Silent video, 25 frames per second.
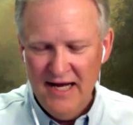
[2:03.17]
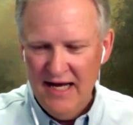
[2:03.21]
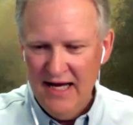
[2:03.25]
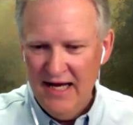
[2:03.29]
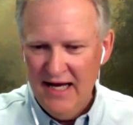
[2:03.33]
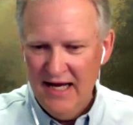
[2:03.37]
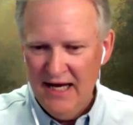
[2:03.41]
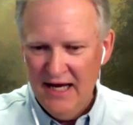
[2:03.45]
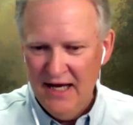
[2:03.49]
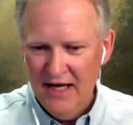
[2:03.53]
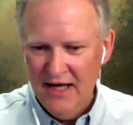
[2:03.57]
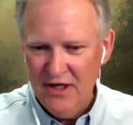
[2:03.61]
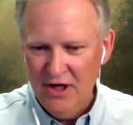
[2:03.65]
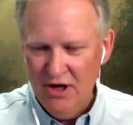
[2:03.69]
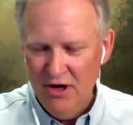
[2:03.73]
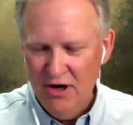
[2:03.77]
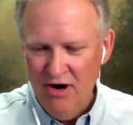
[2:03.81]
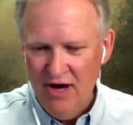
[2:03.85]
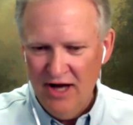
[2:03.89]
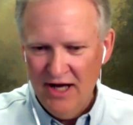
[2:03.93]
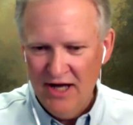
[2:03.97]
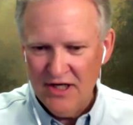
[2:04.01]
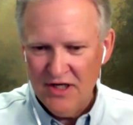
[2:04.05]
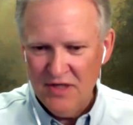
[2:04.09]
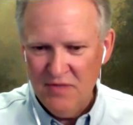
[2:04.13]
Uh, you're
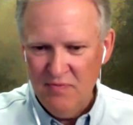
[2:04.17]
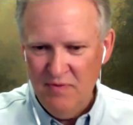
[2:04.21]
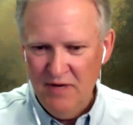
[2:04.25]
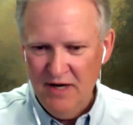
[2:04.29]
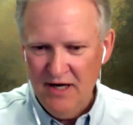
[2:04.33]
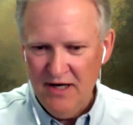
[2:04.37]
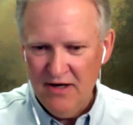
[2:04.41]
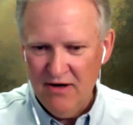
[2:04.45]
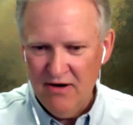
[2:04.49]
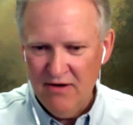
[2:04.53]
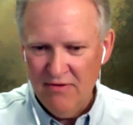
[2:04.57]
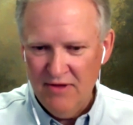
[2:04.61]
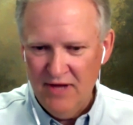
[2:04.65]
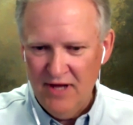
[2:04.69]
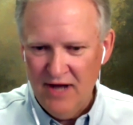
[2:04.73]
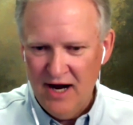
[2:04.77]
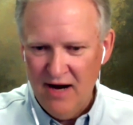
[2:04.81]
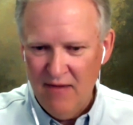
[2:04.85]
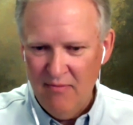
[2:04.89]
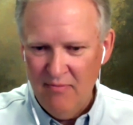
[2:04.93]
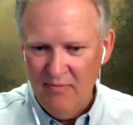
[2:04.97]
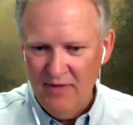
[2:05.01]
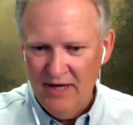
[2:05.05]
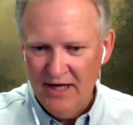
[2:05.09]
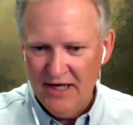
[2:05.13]
not a speaker
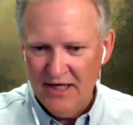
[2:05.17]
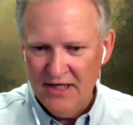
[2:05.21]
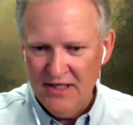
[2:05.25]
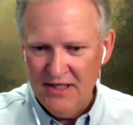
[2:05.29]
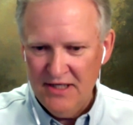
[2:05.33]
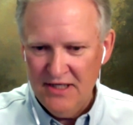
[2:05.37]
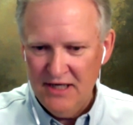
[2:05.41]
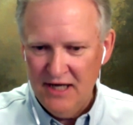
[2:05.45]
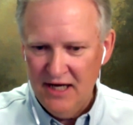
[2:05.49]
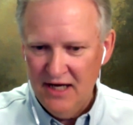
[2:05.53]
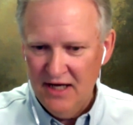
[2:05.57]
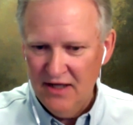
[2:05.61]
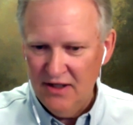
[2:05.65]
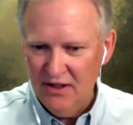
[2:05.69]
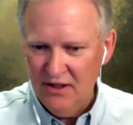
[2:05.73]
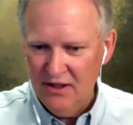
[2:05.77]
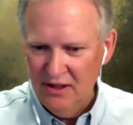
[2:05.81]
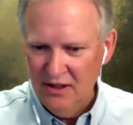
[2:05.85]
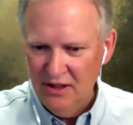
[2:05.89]
there, but uh,